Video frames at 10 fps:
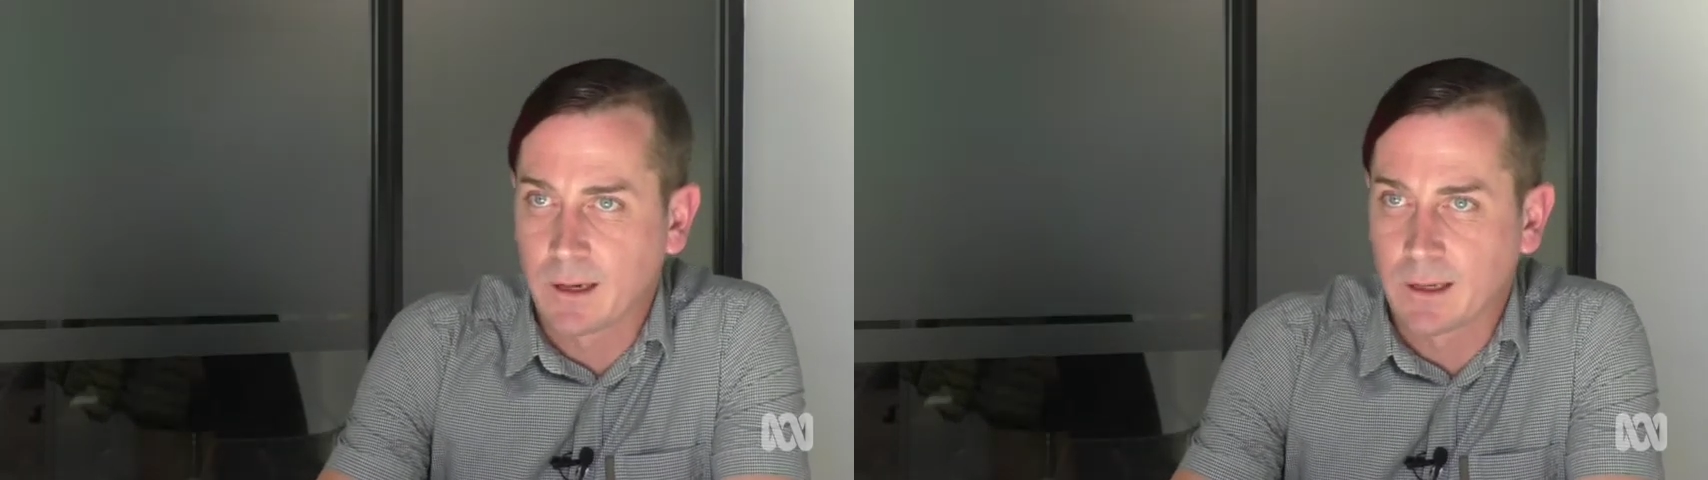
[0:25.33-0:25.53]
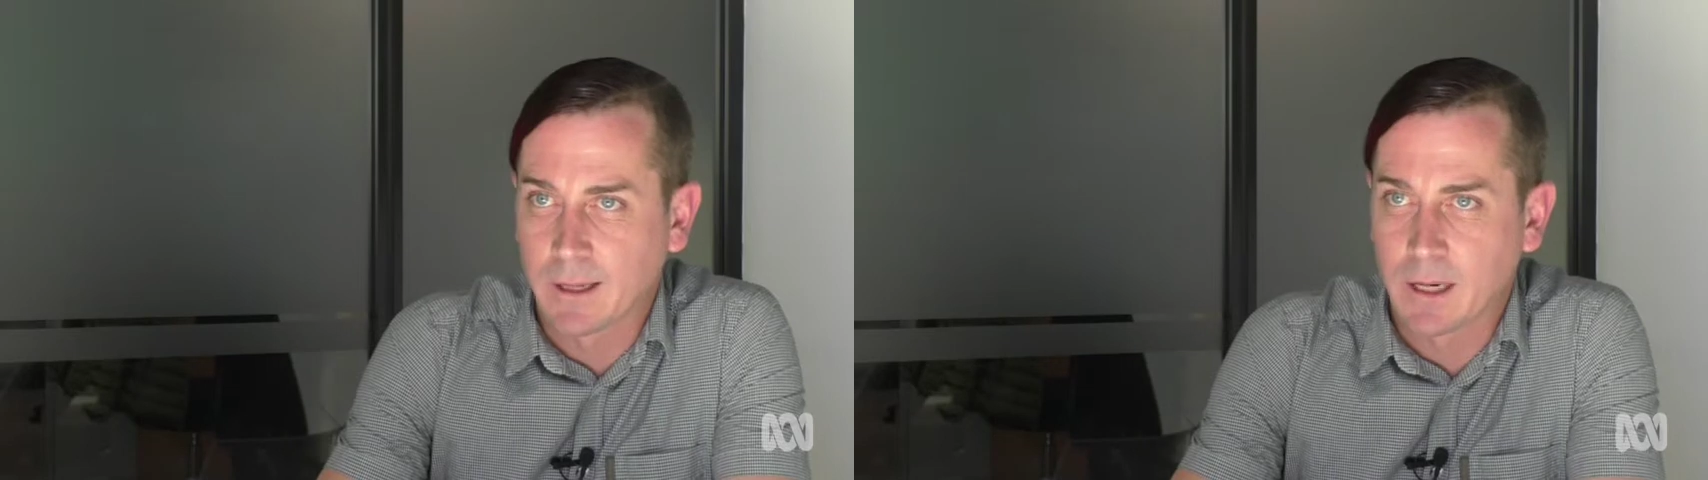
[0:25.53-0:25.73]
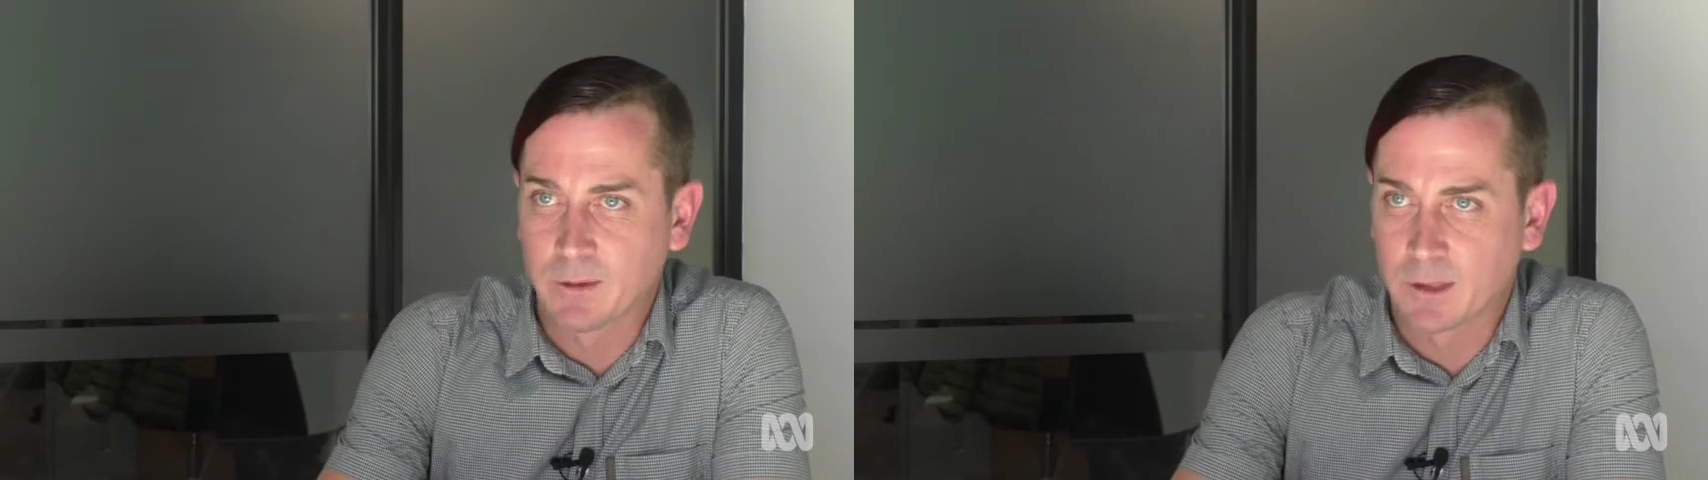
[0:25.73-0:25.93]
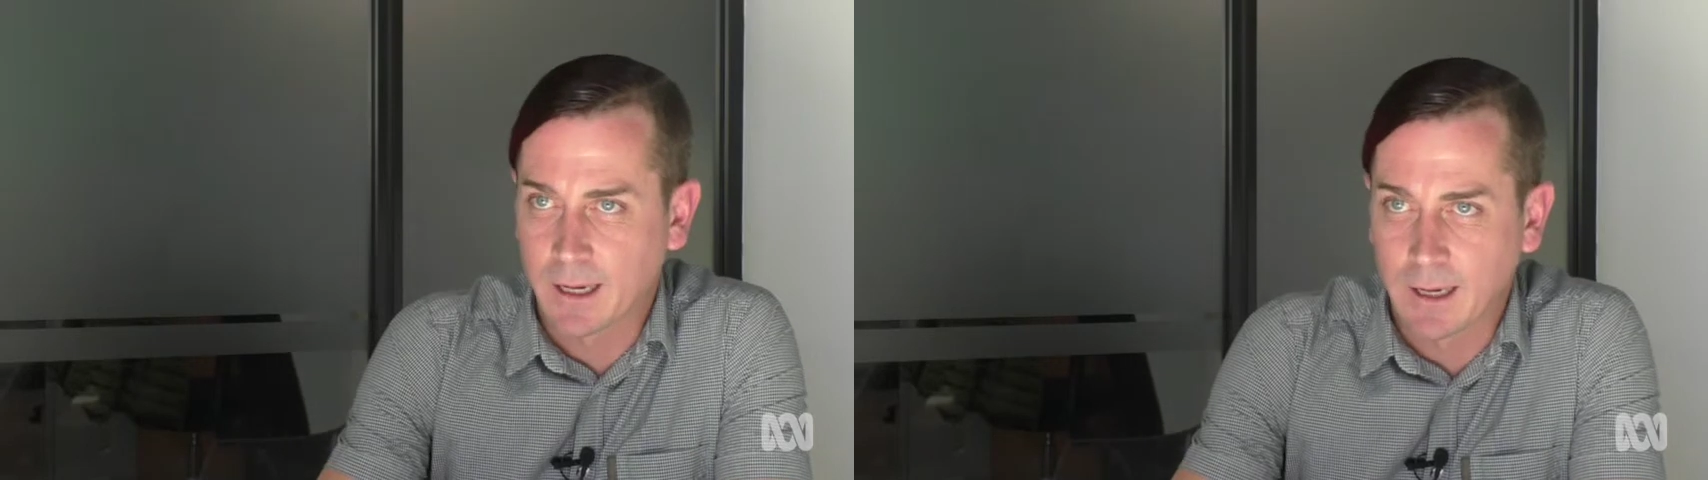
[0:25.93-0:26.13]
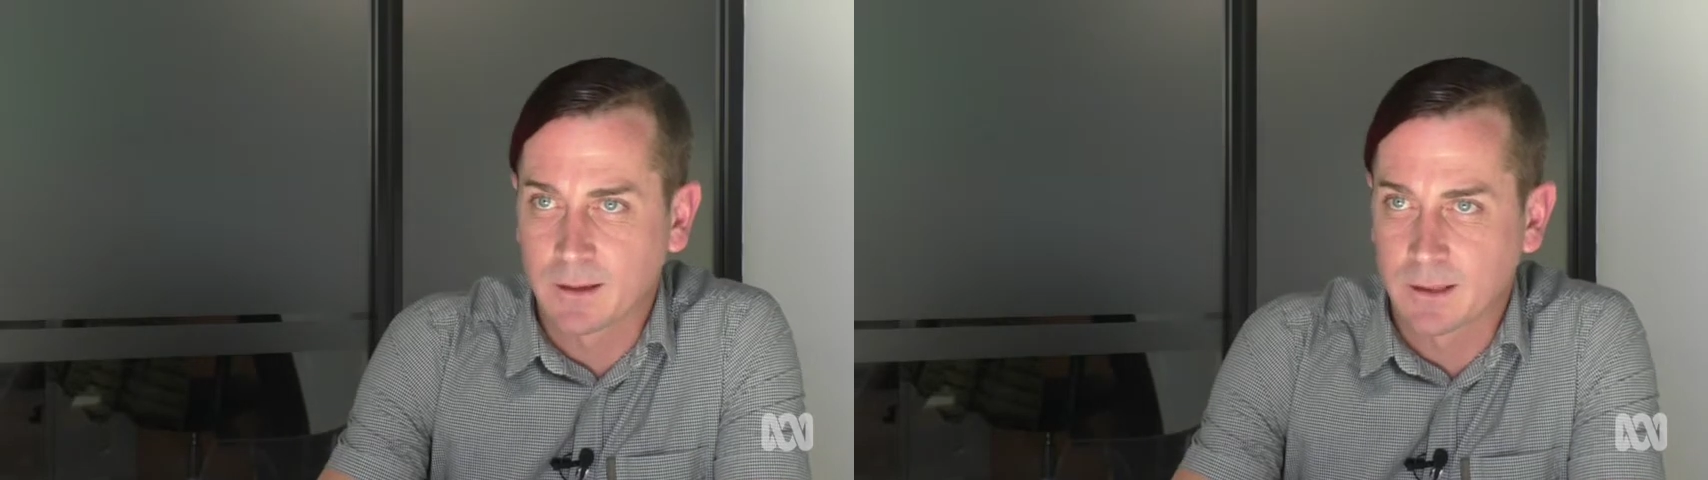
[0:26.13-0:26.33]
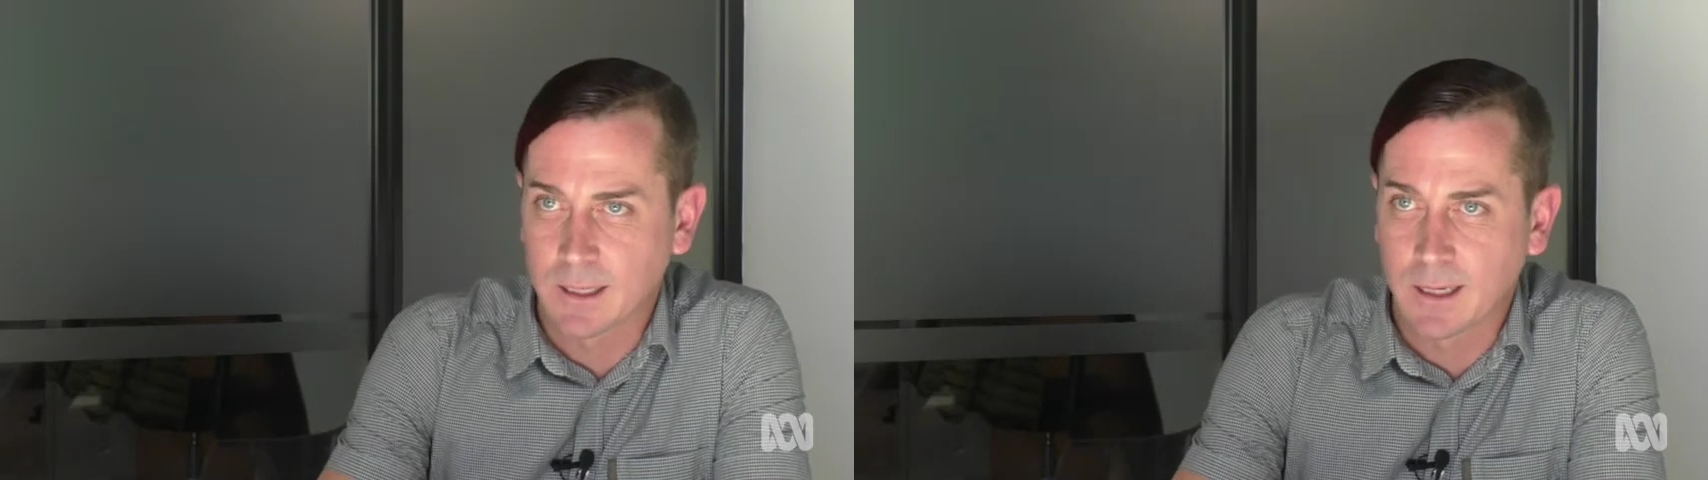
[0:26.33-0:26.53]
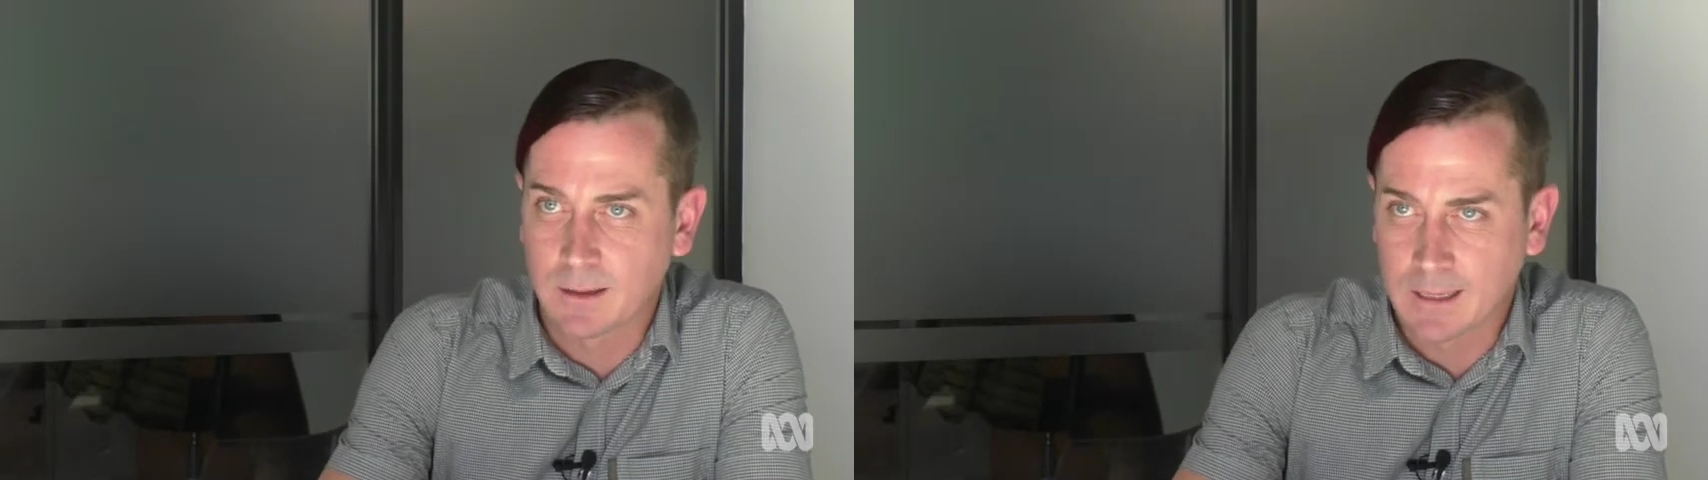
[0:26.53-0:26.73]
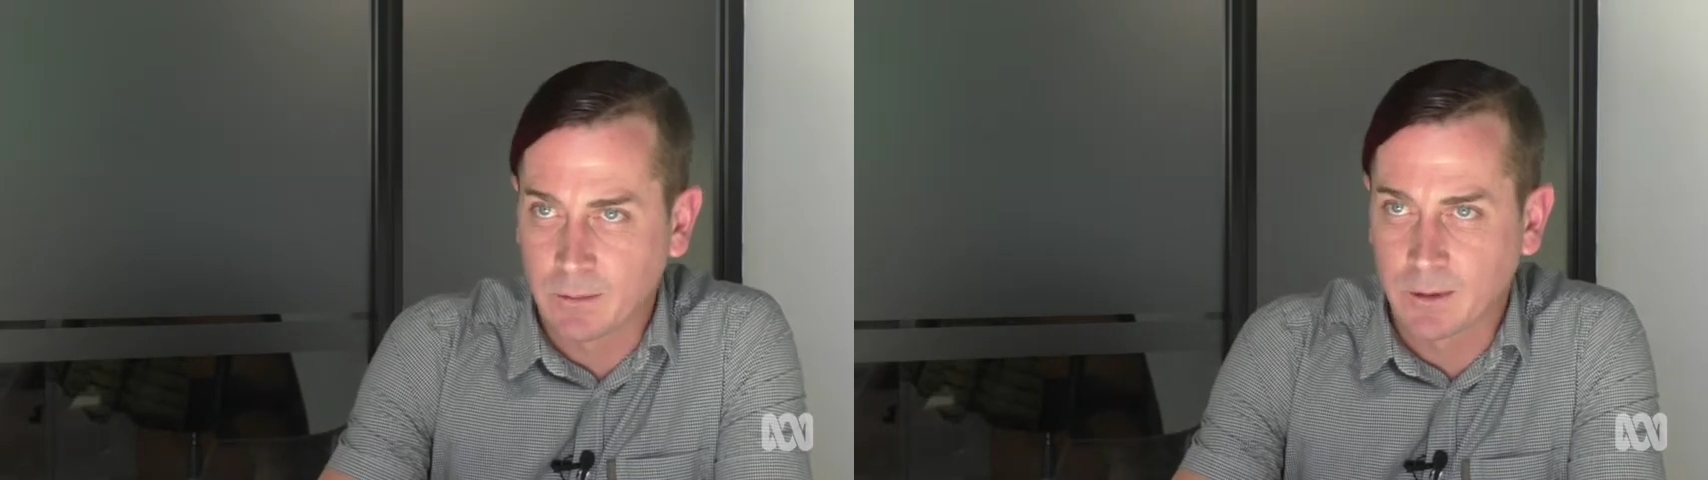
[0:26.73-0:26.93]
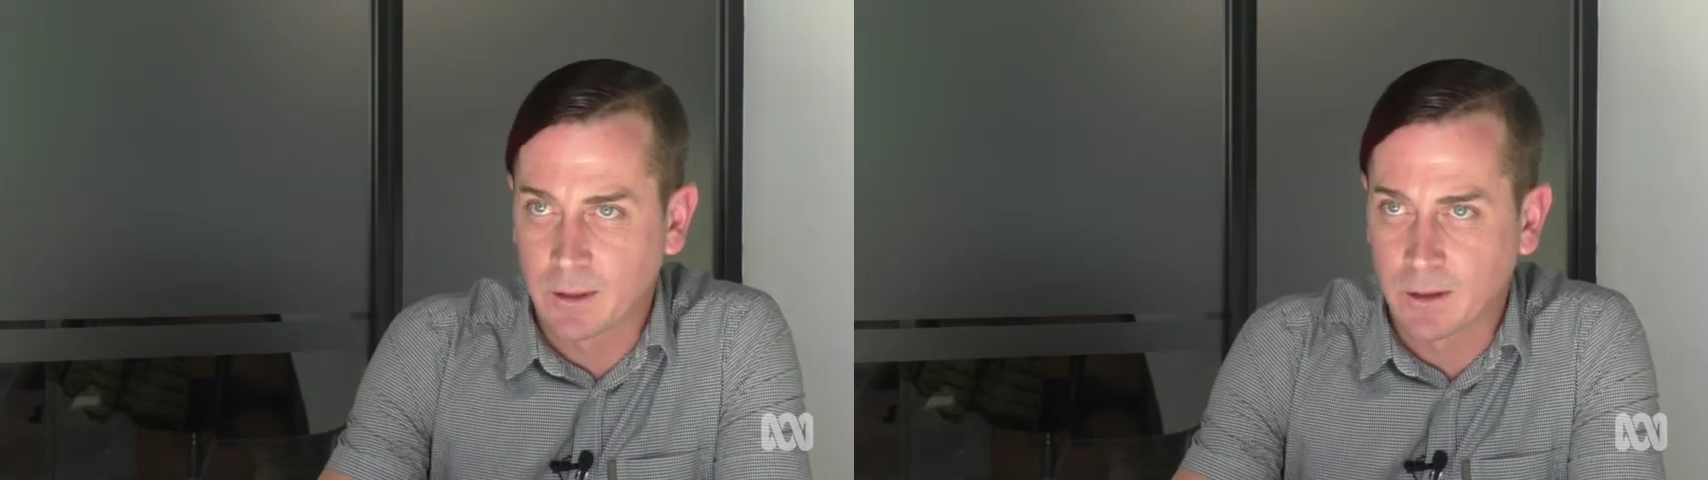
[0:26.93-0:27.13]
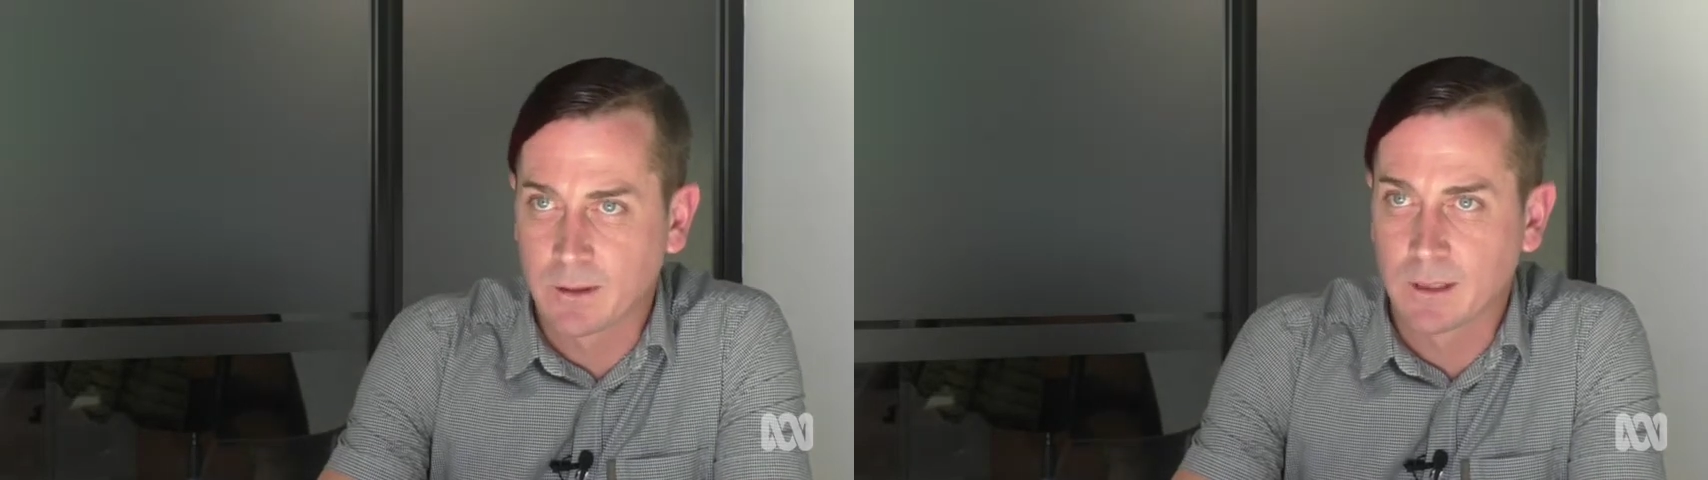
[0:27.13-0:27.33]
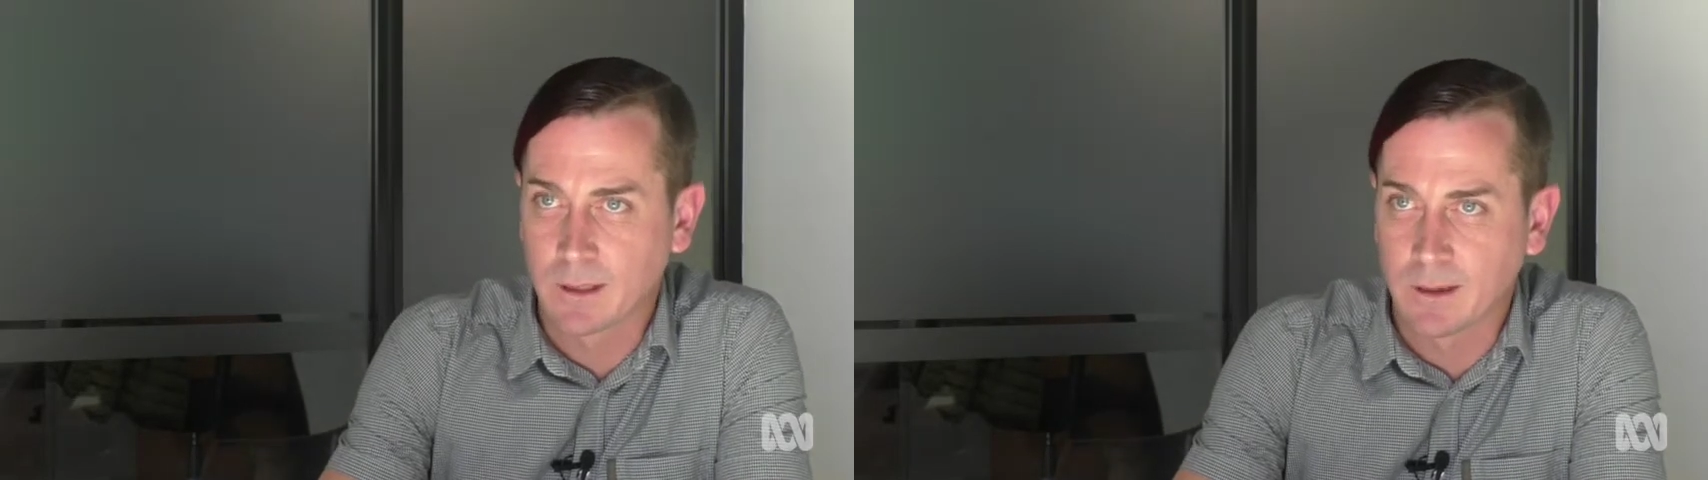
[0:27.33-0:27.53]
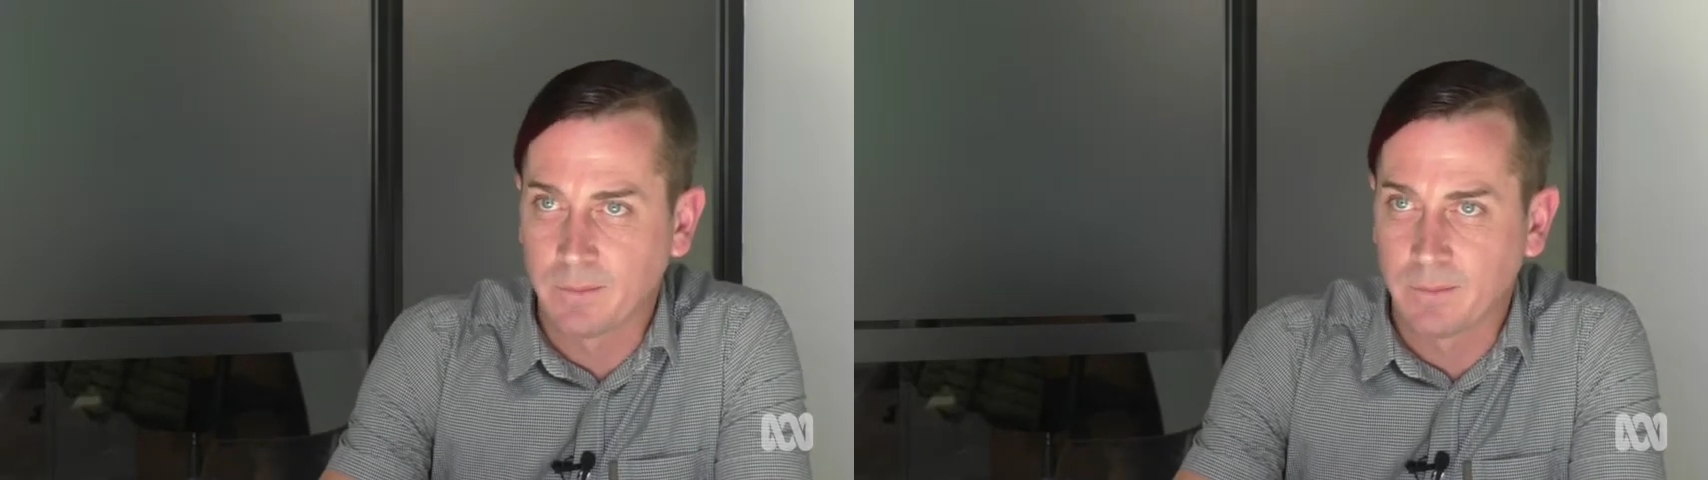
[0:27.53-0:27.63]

kind of language that they understand that they would use.